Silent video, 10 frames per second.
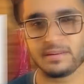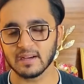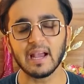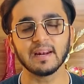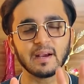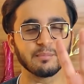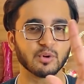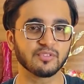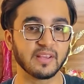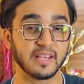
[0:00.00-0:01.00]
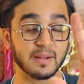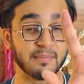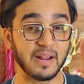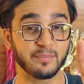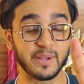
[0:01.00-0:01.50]
and I'm not saying in a
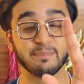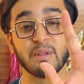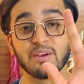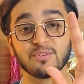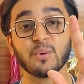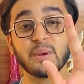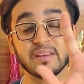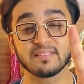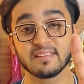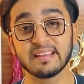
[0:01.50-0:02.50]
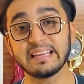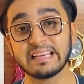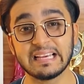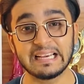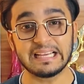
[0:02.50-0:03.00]
bad way. So here's the
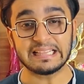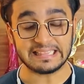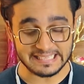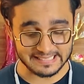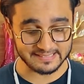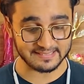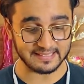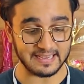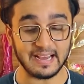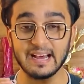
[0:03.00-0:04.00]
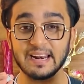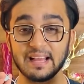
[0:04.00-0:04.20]
thing. These are